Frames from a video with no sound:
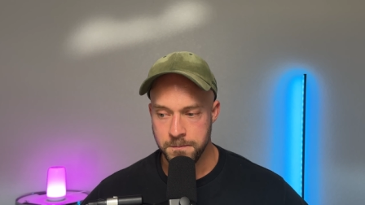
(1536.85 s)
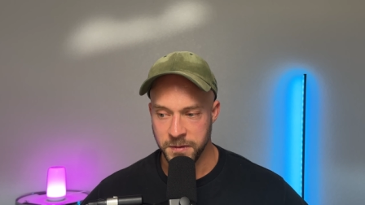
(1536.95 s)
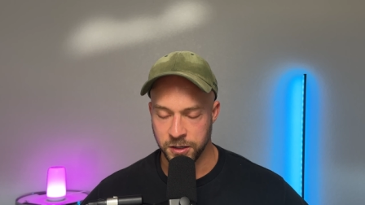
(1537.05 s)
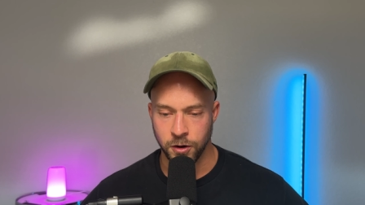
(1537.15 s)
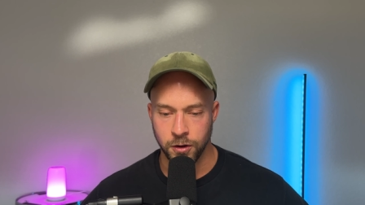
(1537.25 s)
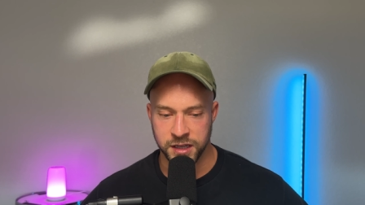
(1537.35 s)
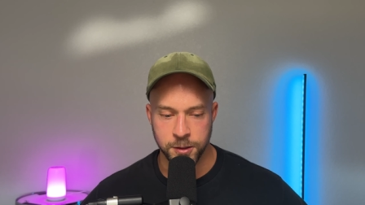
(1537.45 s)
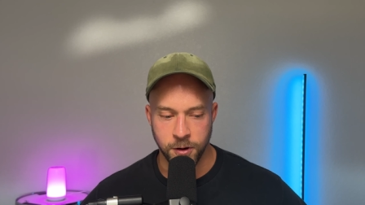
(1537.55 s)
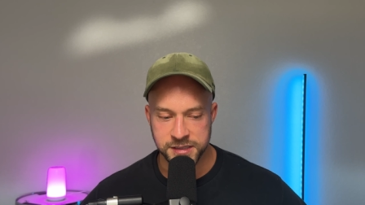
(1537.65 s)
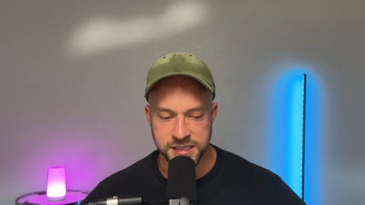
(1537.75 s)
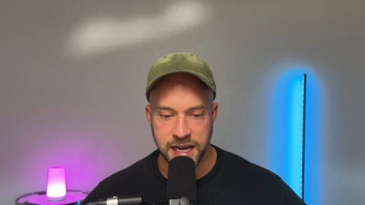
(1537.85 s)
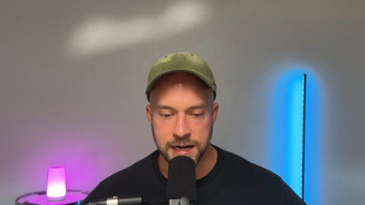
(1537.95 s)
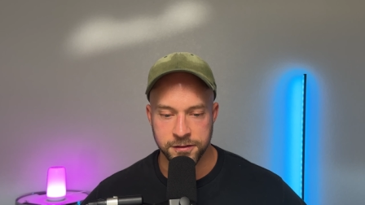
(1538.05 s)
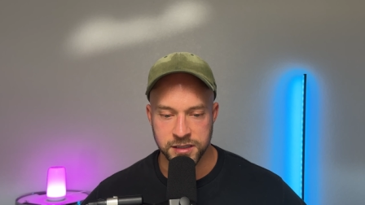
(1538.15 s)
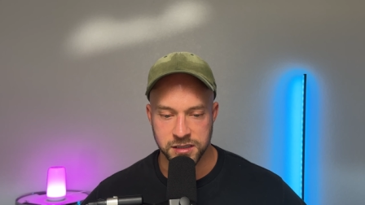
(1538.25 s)
the girl he wants is out
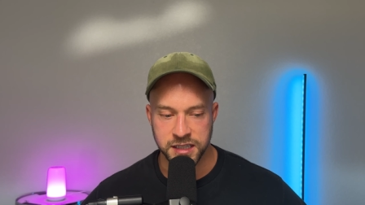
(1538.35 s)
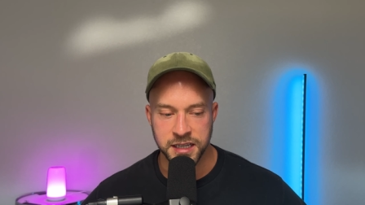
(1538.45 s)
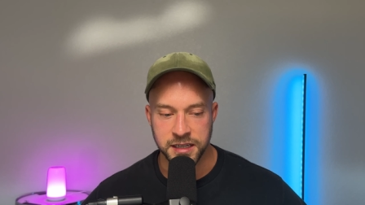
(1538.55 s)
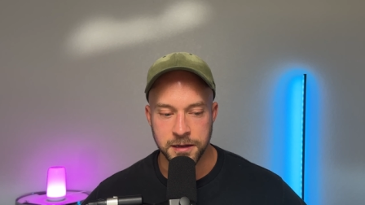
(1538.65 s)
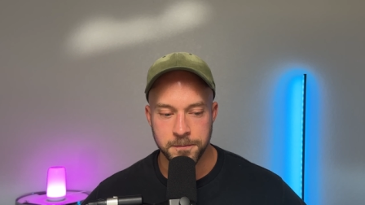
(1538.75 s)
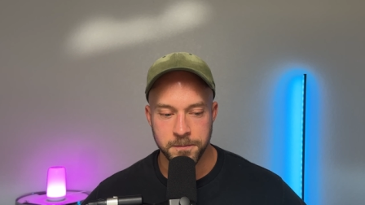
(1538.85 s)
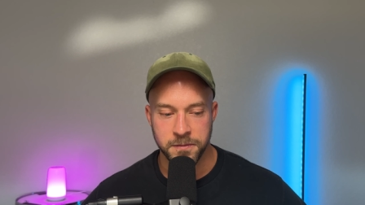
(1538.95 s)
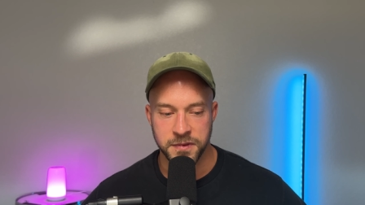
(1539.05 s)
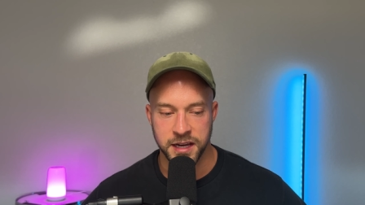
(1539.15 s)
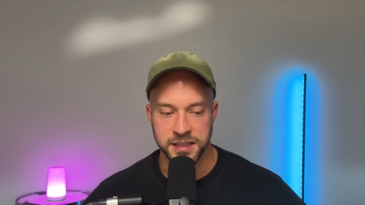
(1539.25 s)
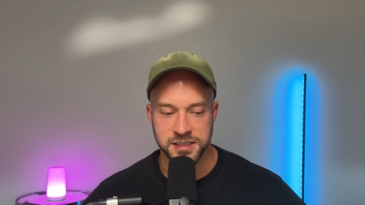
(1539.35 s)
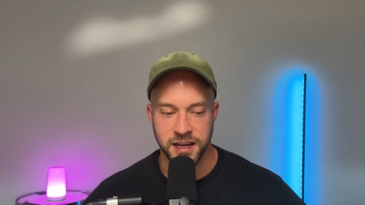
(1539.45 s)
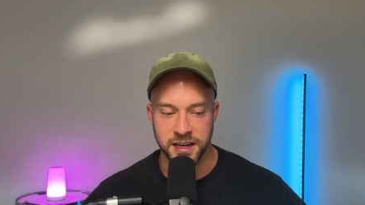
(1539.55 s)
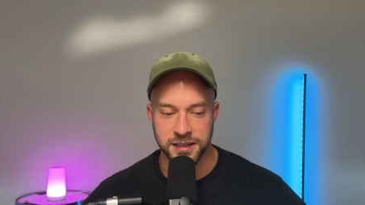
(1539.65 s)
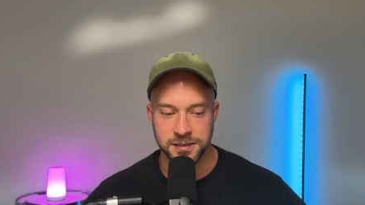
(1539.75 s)
of his league, then it's
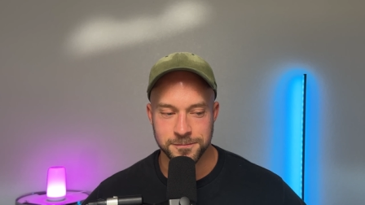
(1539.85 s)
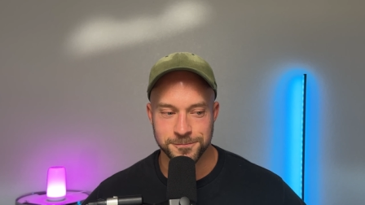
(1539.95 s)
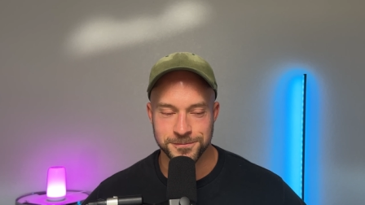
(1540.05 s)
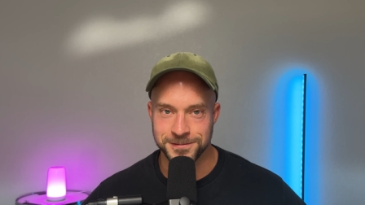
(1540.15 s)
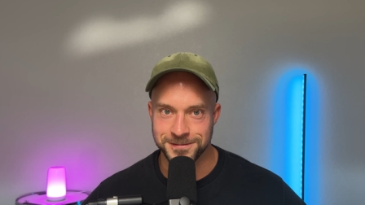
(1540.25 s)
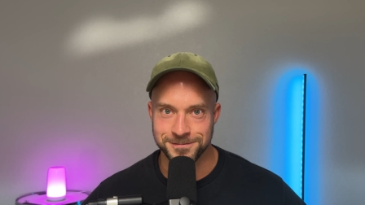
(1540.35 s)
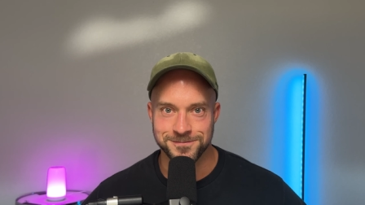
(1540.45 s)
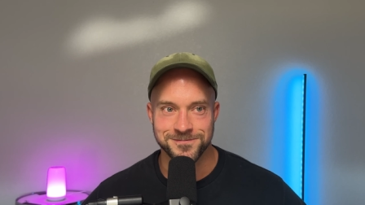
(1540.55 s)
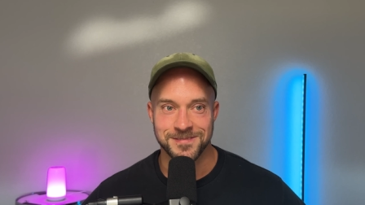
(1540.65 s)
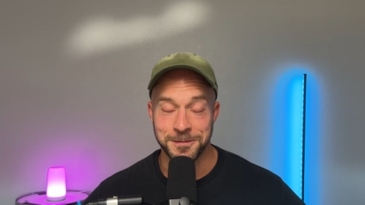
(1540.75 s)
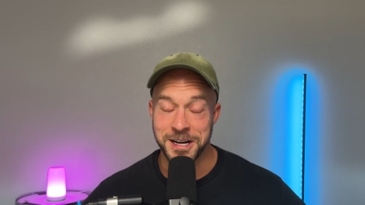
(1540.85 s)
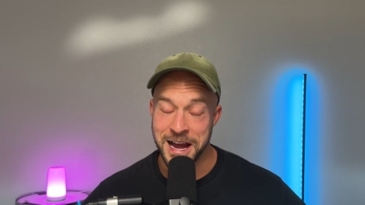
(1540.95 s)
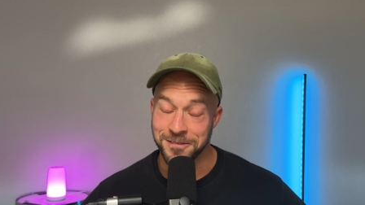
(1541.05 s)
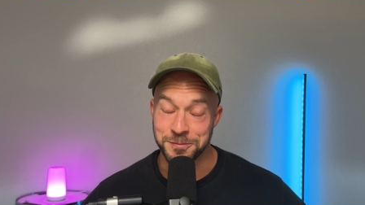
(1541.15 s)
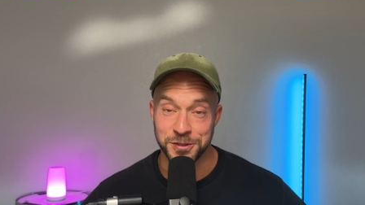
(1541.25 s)
like, mm, I'm gonna
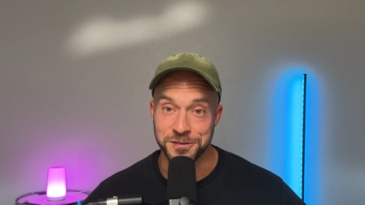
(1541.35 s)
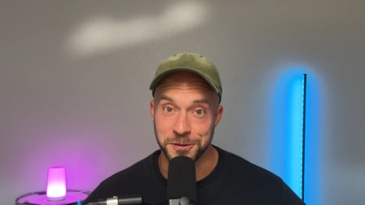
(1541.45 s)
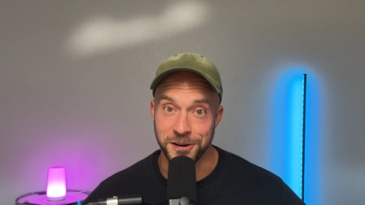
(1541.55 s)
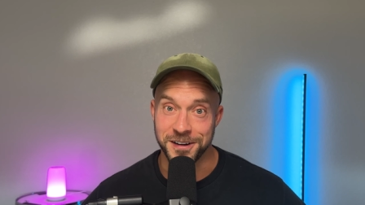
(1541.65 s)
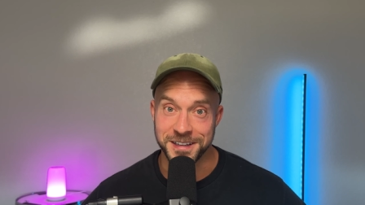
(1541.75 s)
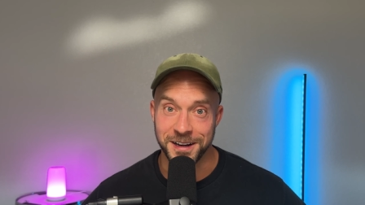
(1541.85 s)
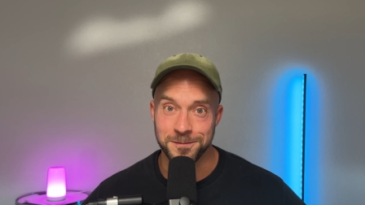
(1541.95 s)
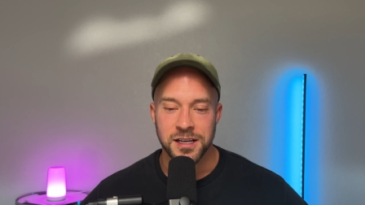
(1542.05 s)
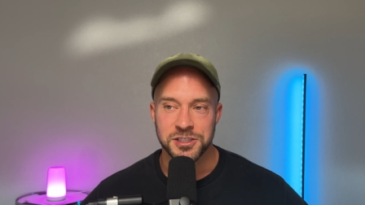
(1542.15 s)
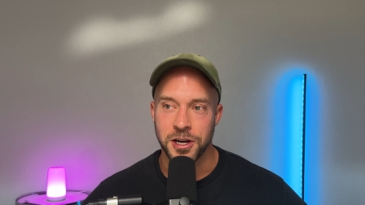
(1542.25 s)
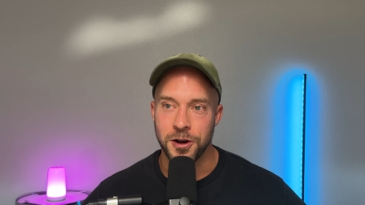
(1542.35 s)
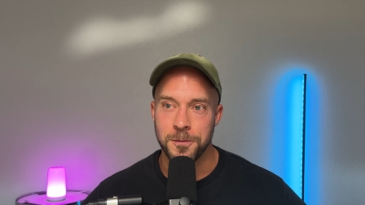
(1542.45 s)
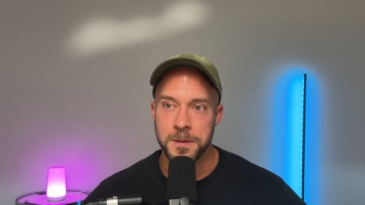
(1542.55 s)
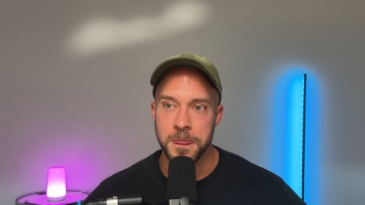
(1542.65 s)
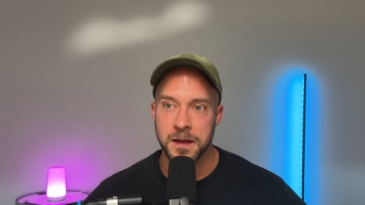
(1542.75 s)
have to prove you wrong now.
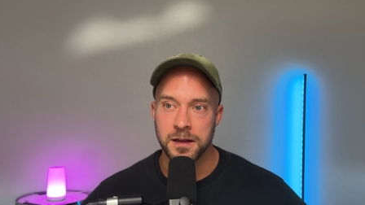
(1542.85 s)
So